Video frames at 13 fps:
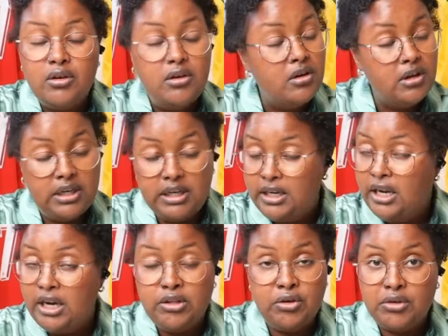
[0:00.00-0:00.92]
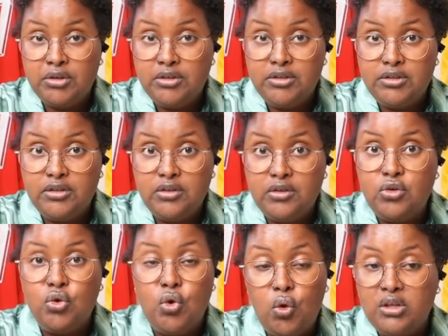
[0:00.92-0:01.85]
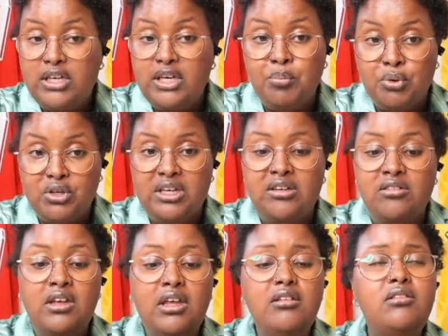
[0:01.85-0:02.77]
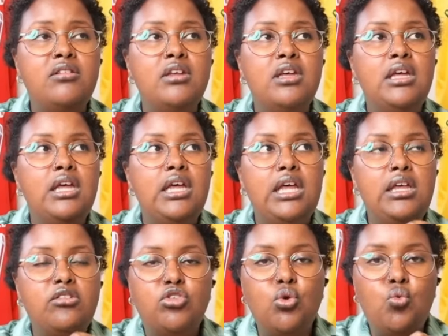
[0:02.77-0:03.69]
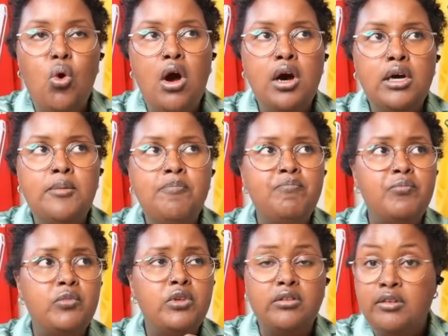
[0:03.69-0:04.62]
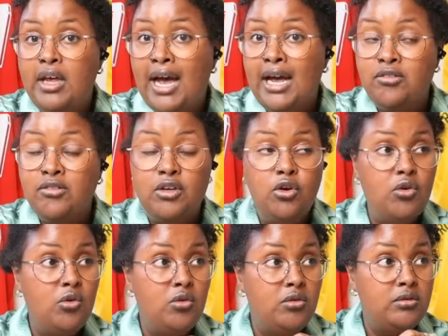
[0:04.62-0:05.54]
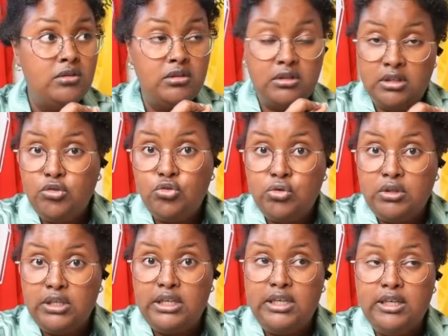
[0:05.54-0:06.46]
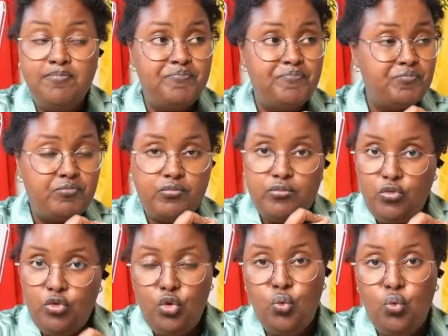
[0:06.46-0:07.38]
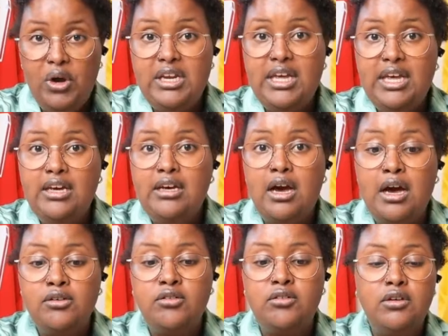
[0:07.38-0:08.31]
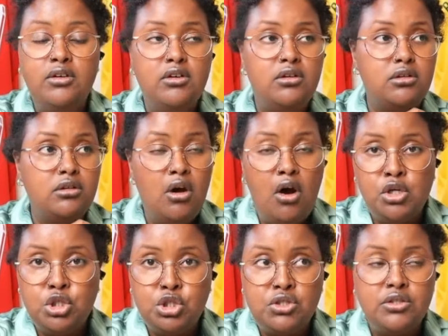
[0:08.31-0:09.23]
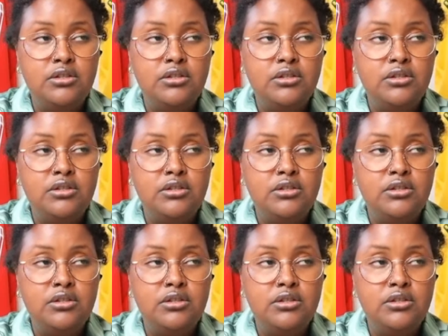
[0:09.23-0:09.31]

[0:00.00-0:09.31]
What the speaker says: another goalkeeper kit. This is the one that literally, when it got launched,